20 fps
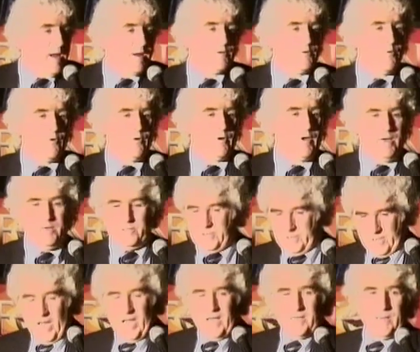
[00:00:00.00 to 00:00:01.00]
Are you okay? And he
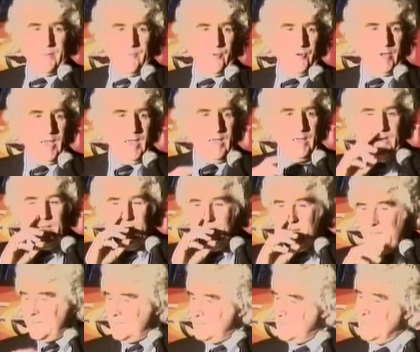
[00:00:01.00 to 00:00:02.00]
says, yes, I'm okay.
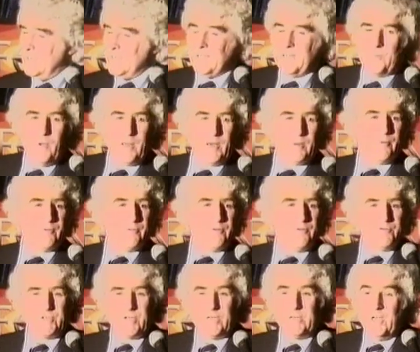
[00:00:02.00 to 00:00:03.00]
And Commander
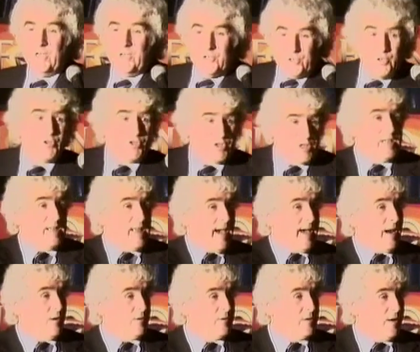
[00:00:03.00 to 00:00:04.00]
Bethune said, do you see
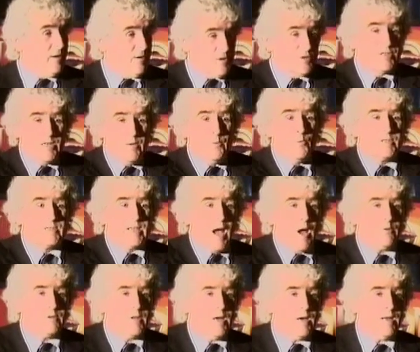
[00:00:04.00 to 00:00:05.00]
that out there? Do you see what's
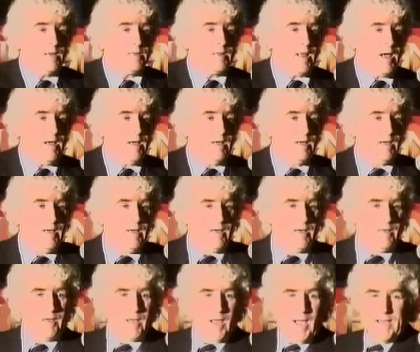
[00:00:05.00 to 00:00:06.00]
out there like that?
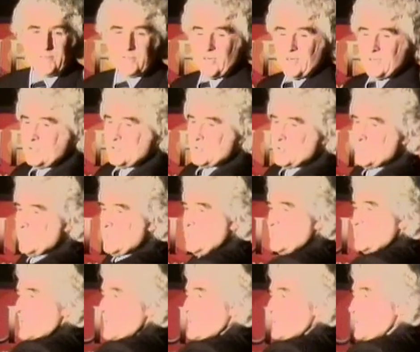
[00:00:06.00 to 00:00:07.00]
And the guy turns to him and he
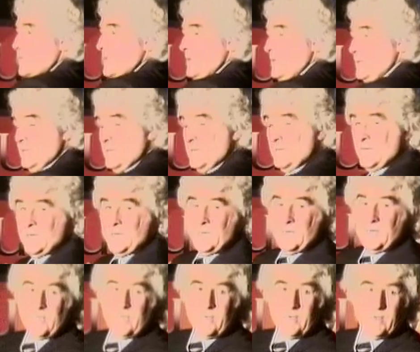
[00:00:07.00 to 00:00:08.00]
says,
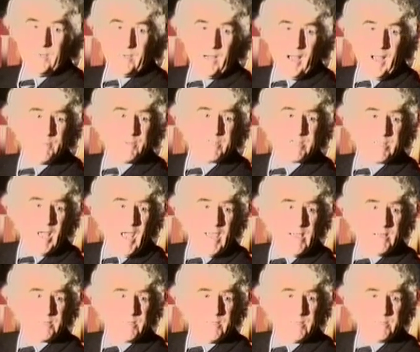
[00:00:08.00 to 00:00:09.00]
I'm a
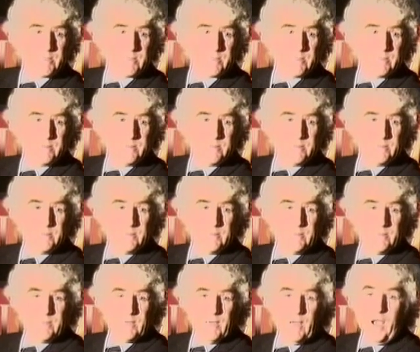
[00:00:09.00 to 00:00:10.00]
scientist.
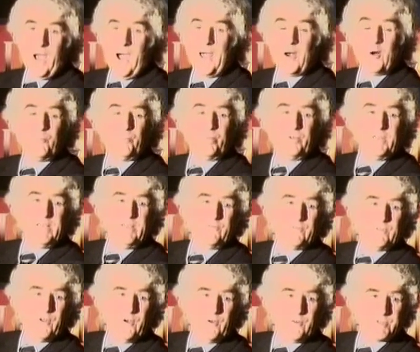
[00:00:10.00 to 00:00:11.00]
I don't believe
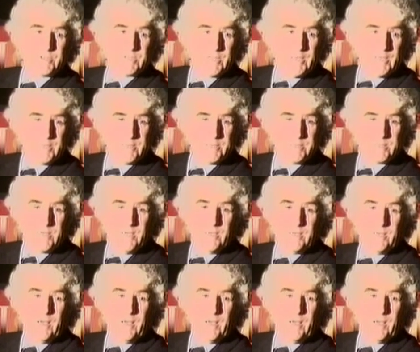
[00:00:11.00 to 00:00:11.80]
in those things.